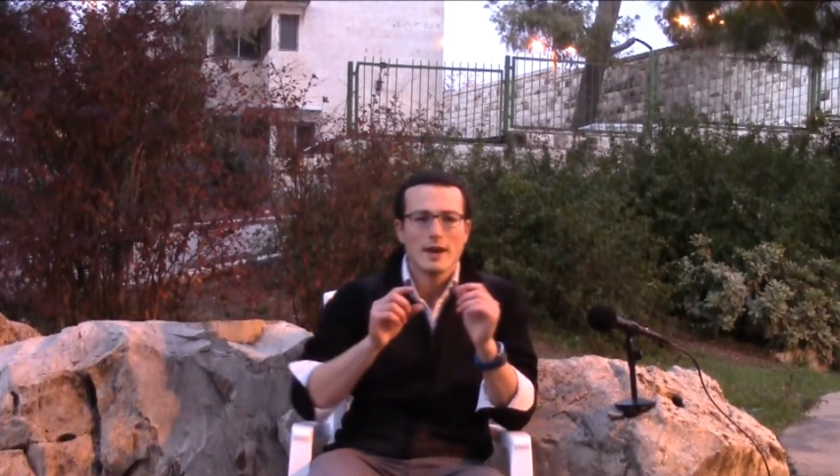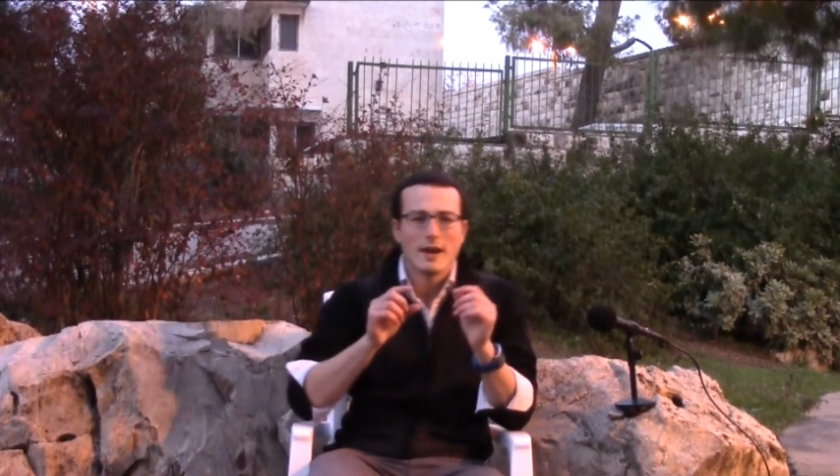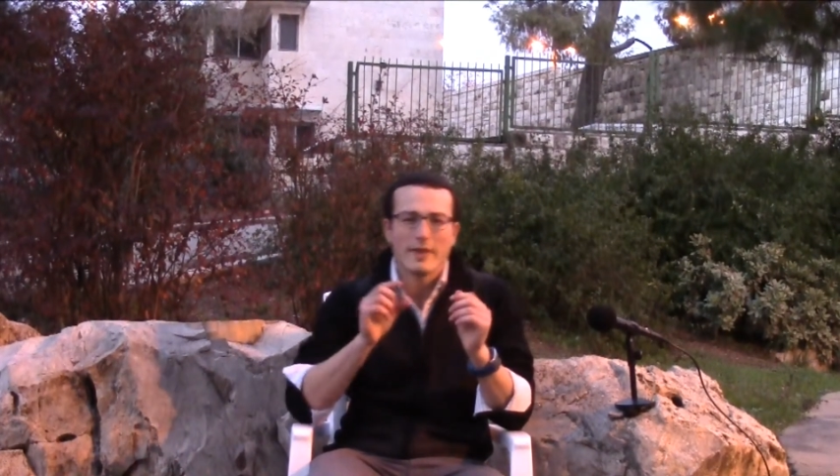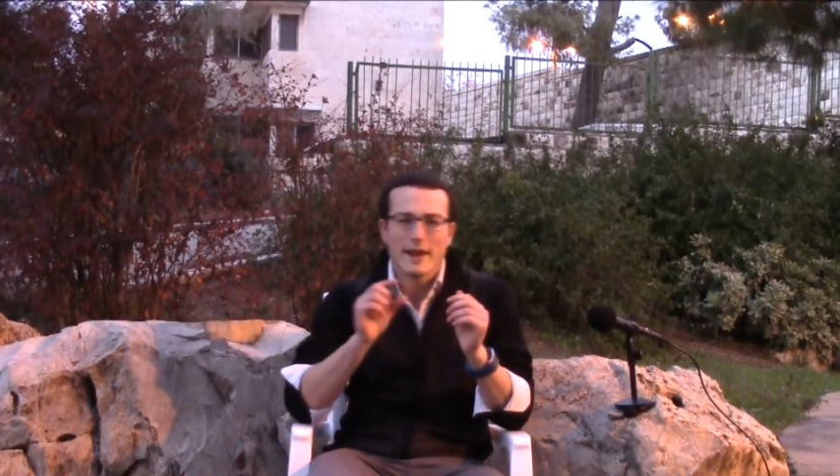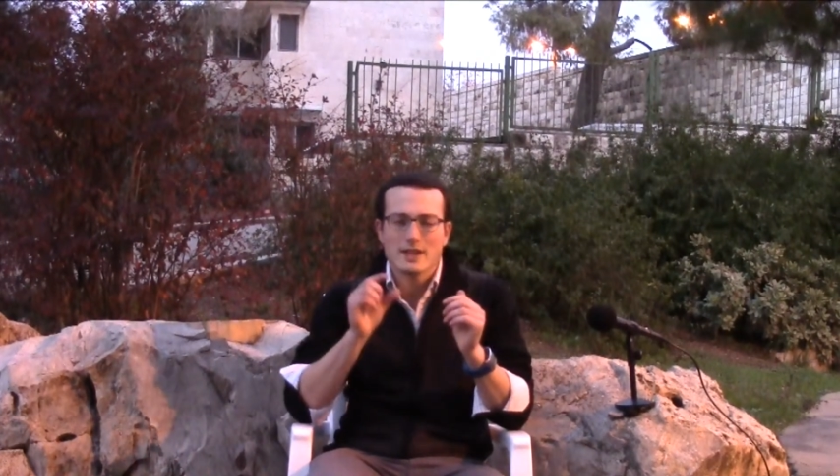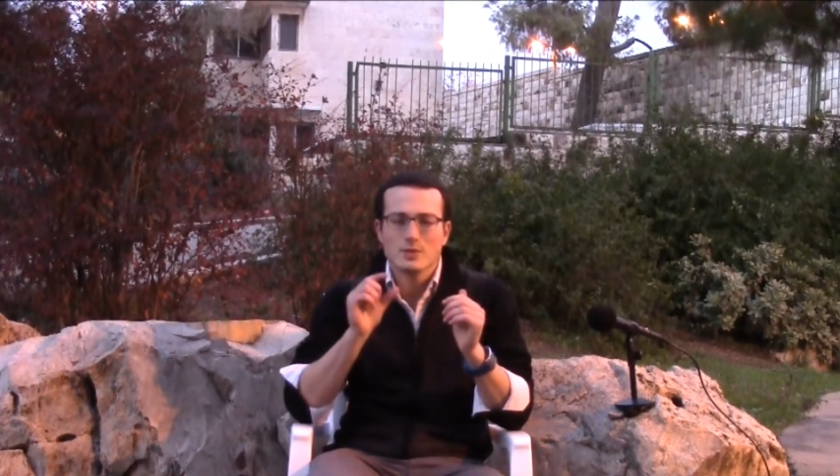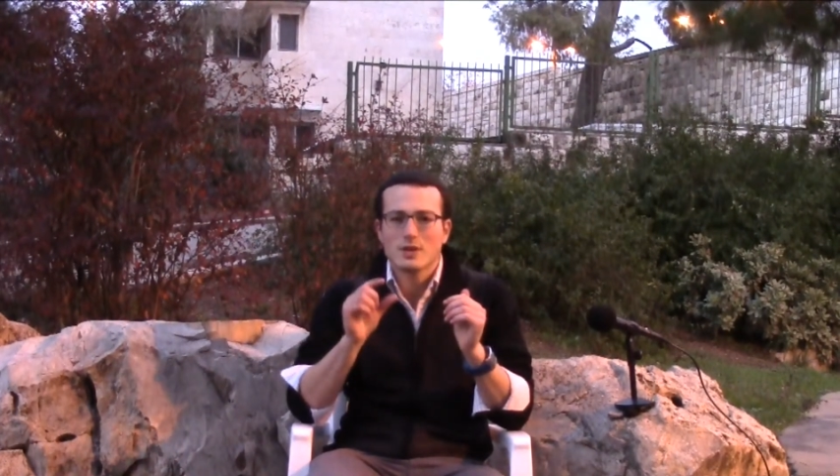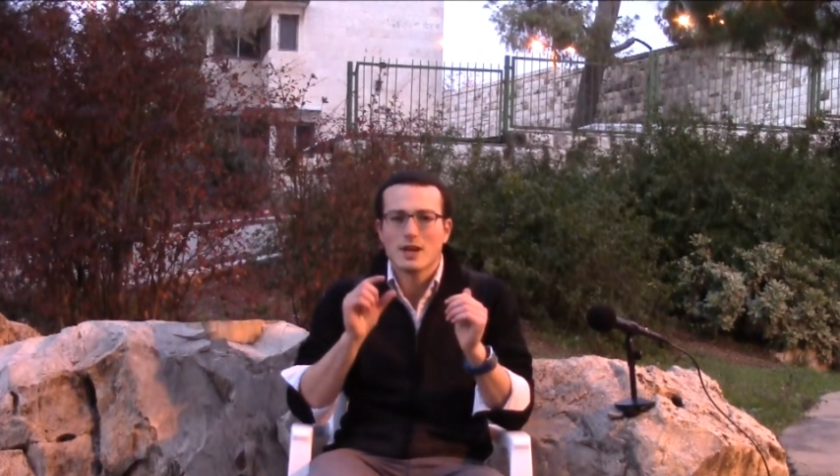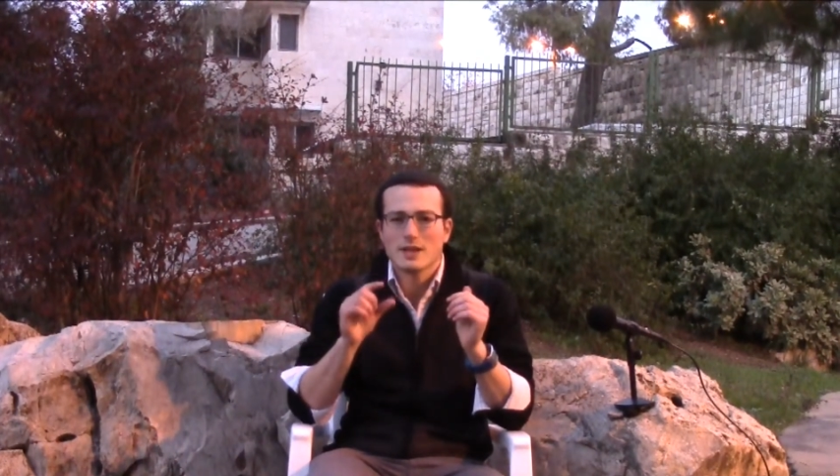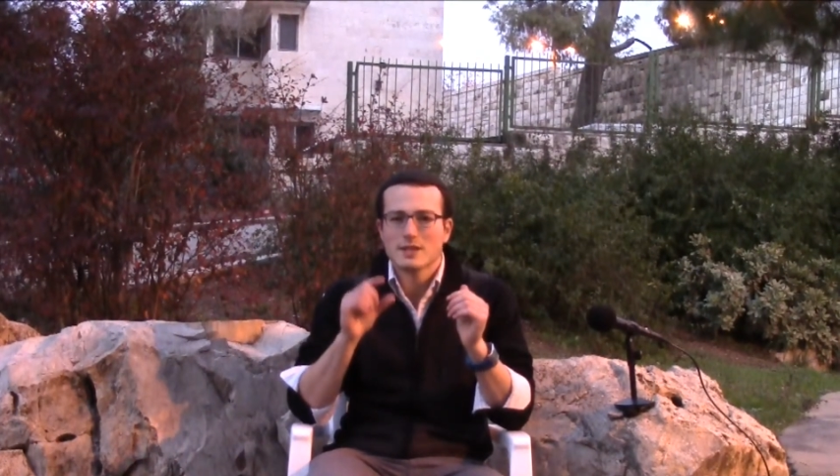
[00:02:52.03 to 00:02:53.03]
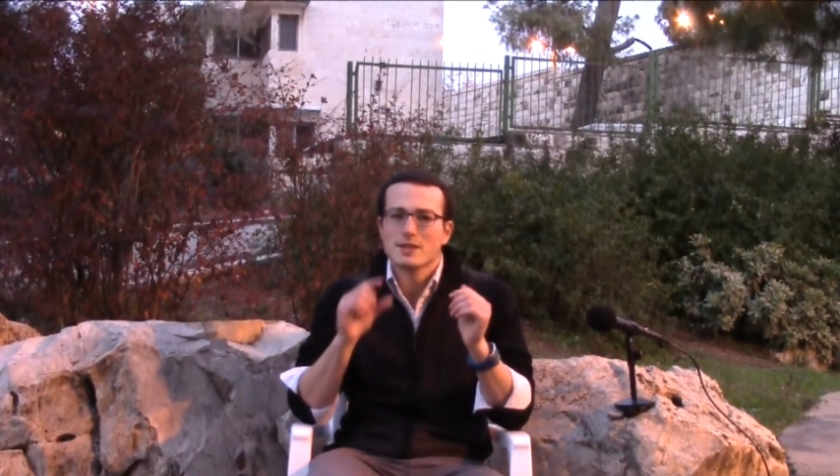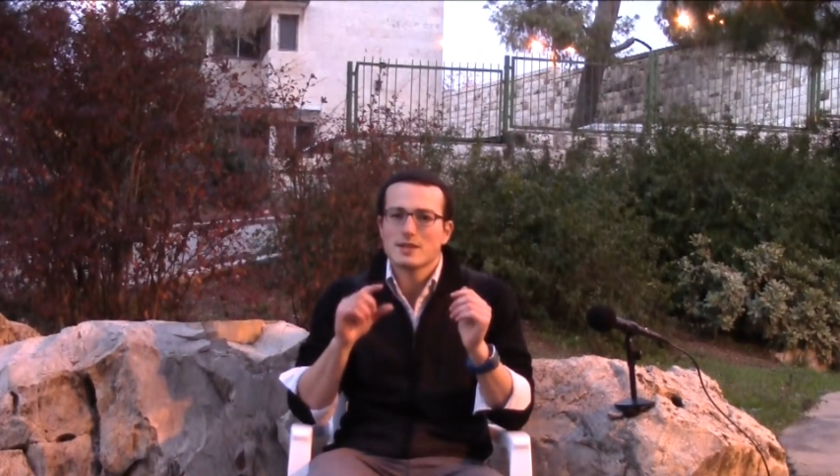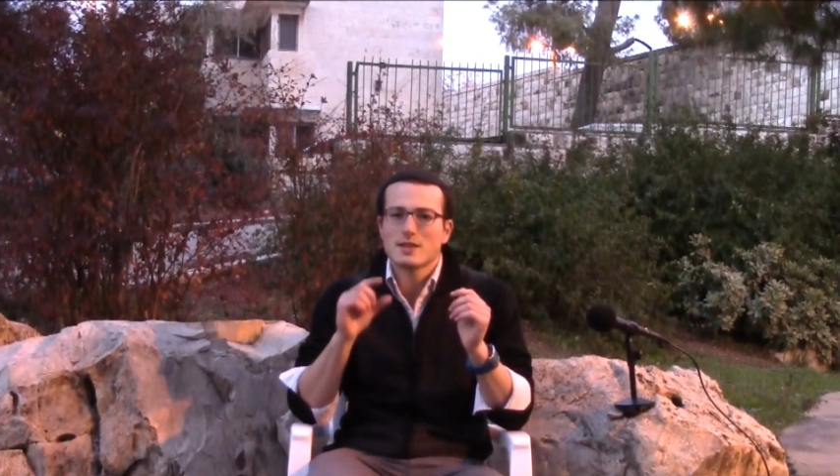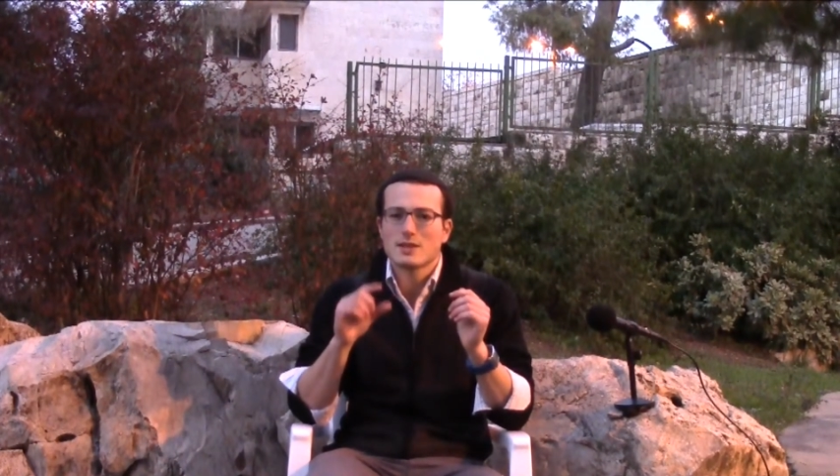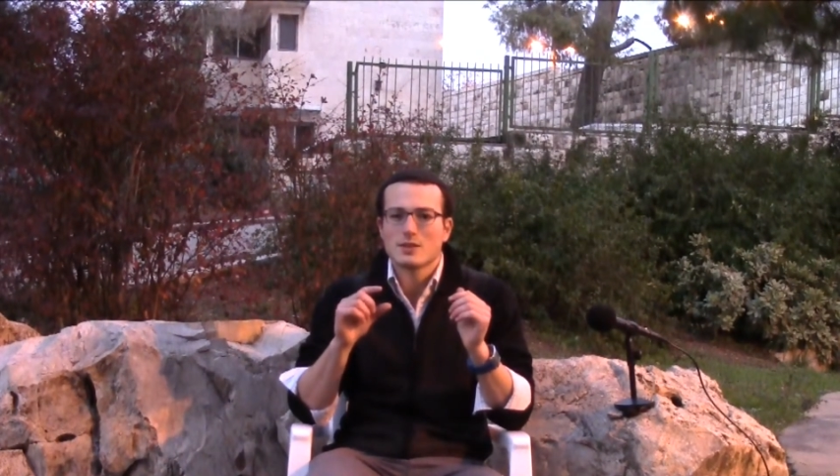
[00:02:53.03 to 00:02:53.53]
and that's what God's
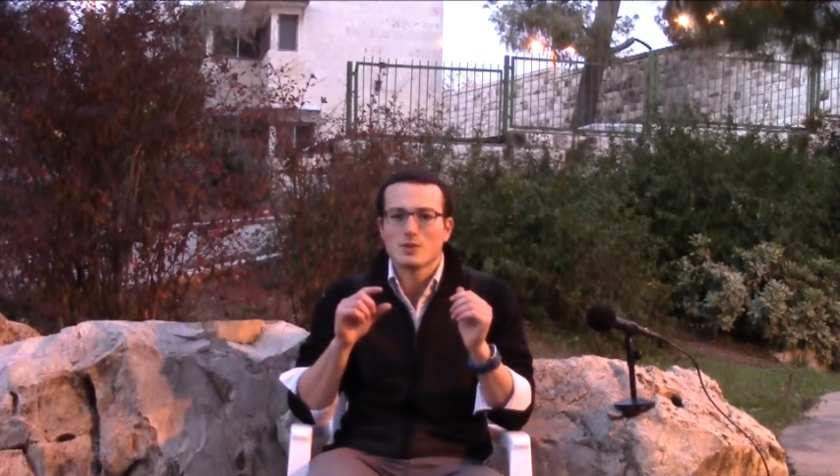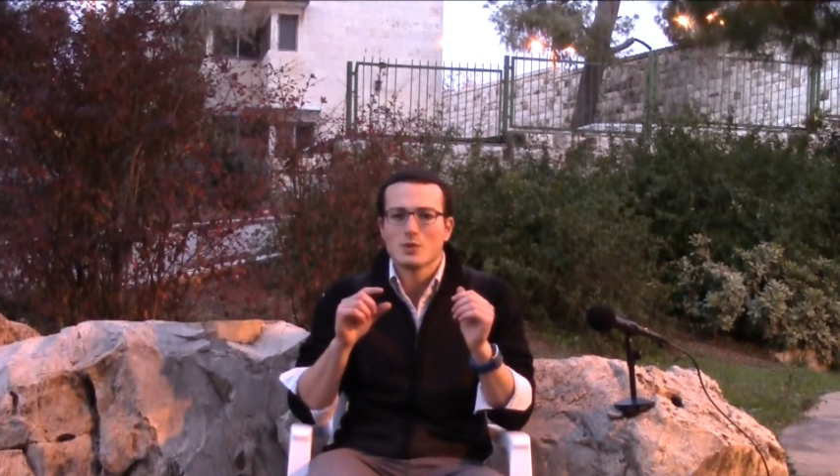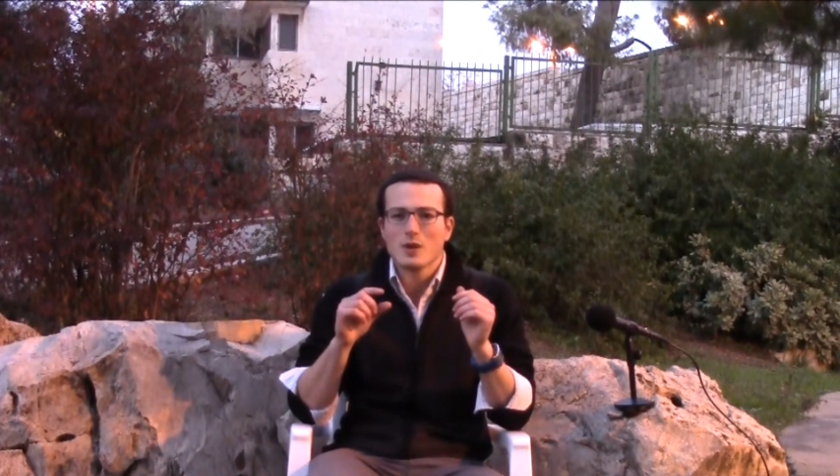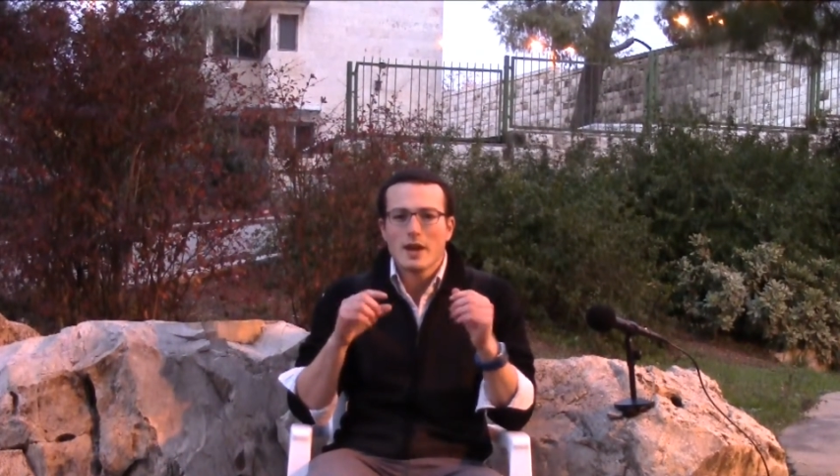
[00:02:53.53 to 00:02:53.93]
listening to.